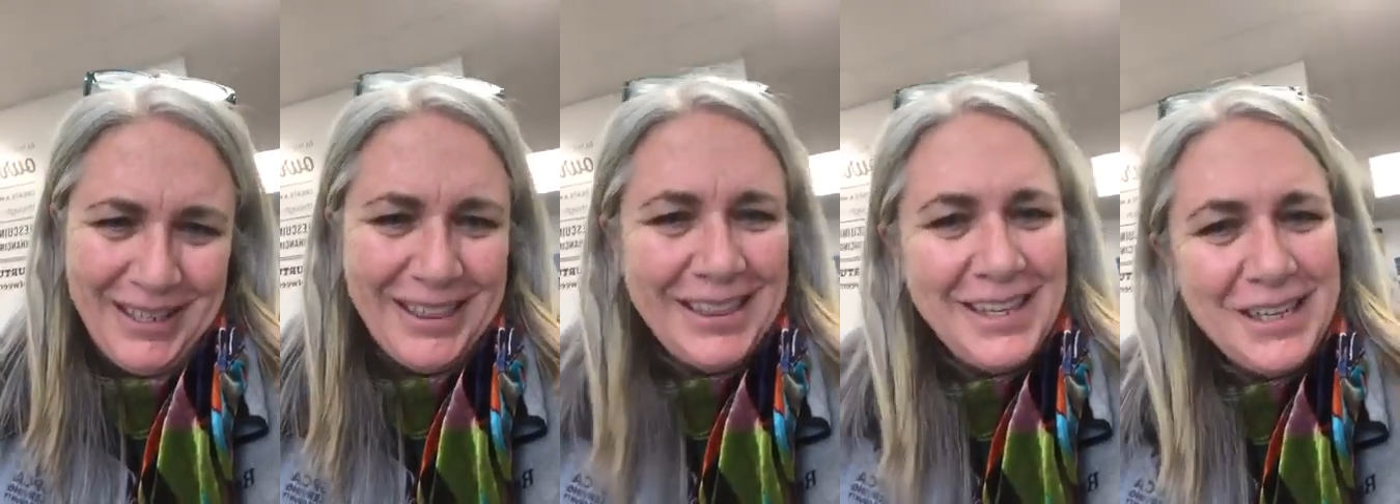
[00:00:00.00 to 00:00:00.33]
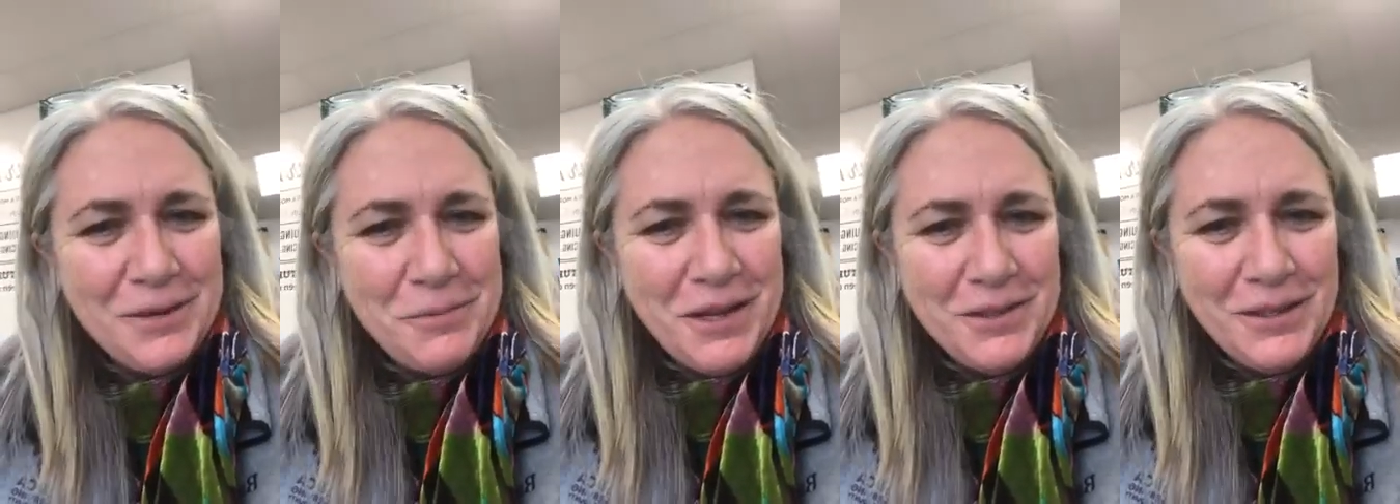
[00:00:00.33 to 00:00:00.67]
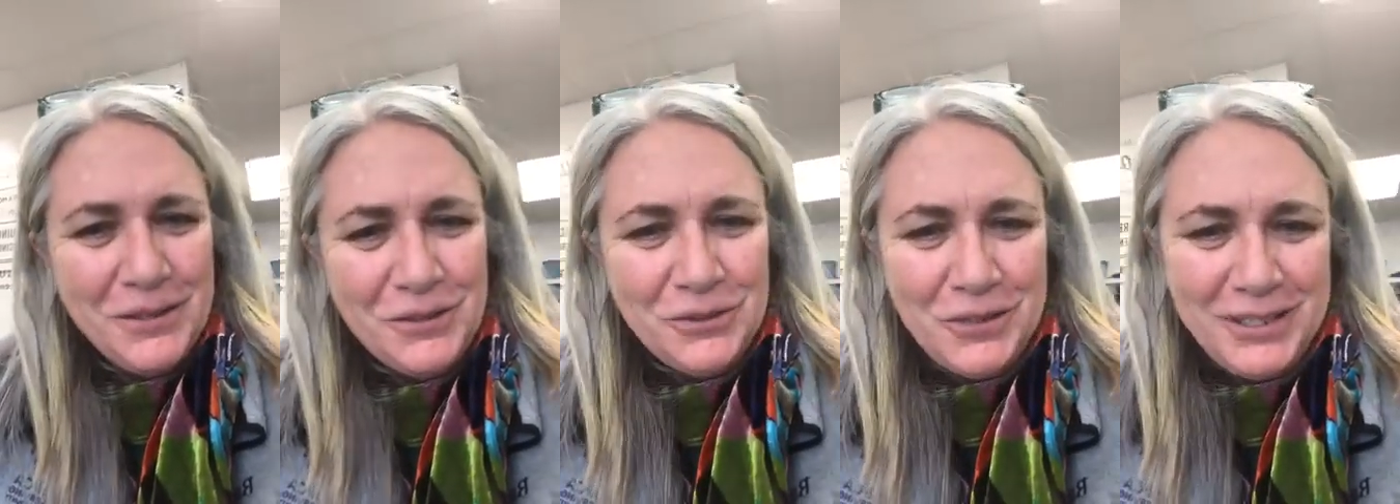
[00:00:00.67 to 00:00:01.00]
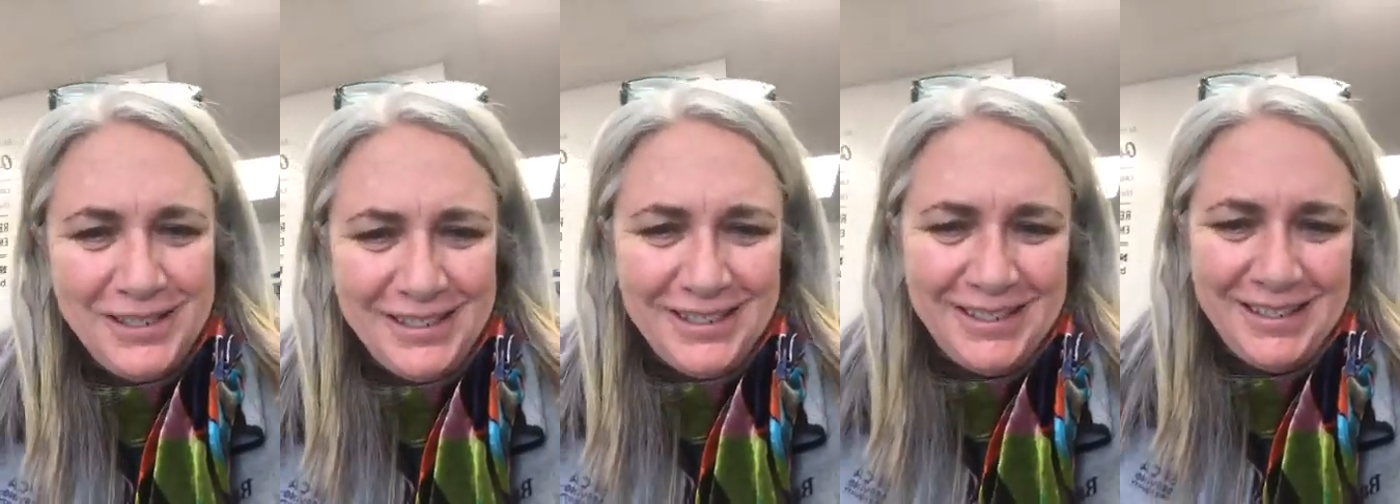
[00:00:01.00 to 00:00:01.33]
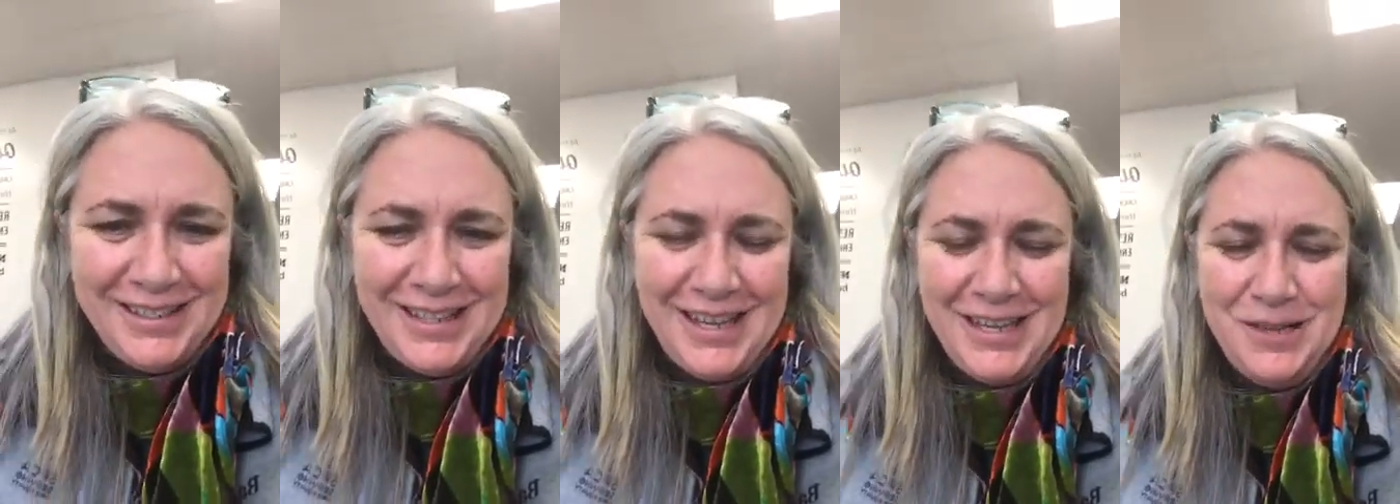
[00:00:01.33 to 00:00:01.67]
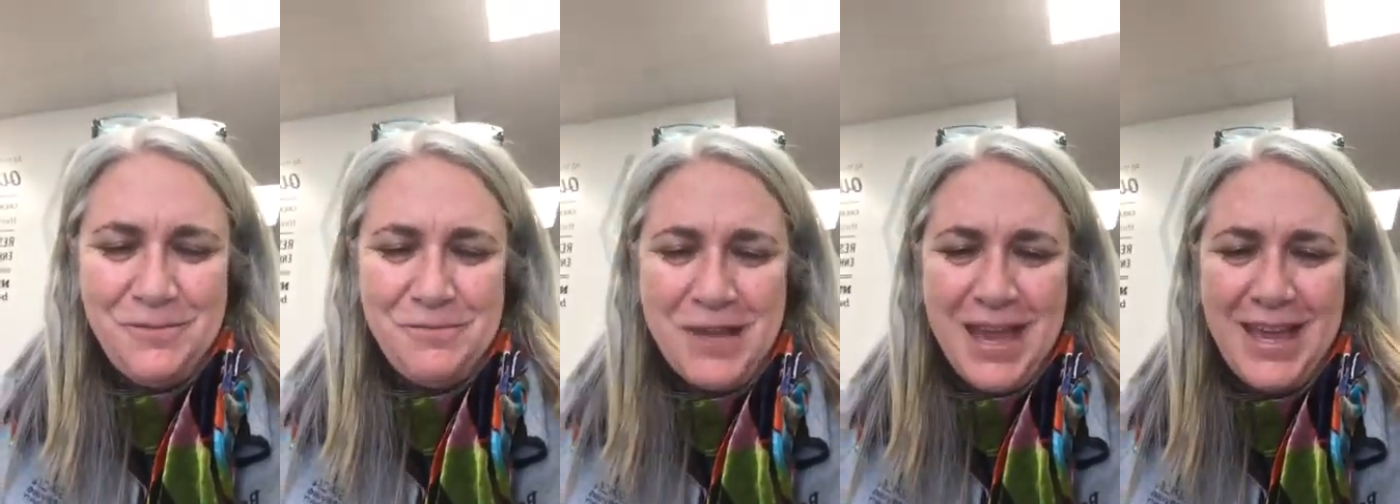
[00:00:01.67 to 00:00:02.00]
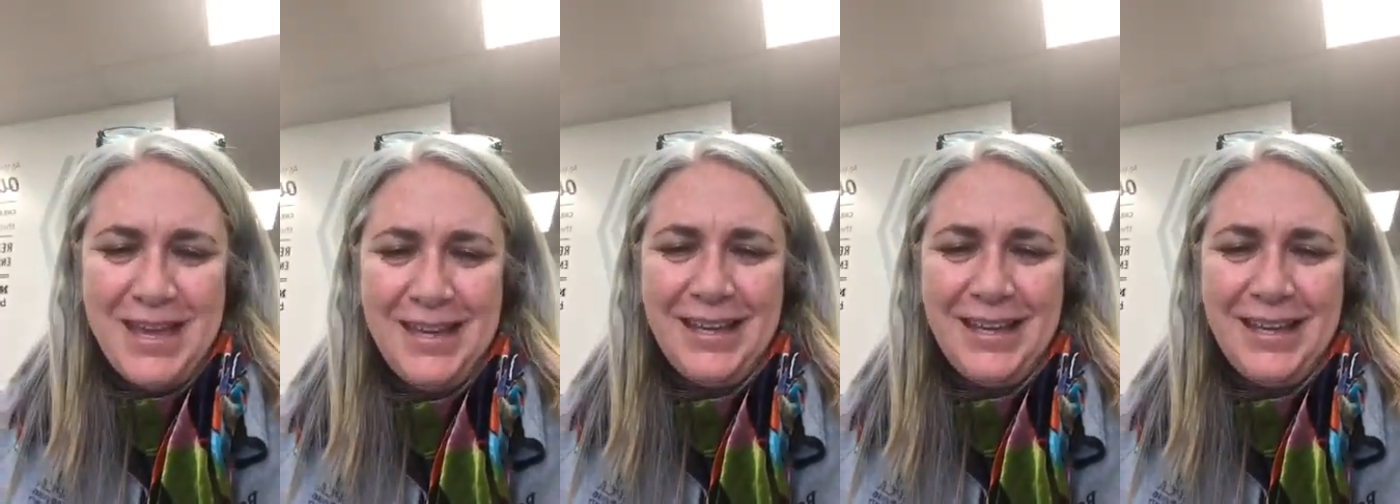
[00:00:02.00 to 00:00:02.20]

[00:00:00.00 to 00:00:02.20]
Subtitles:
Think about the choices that you make.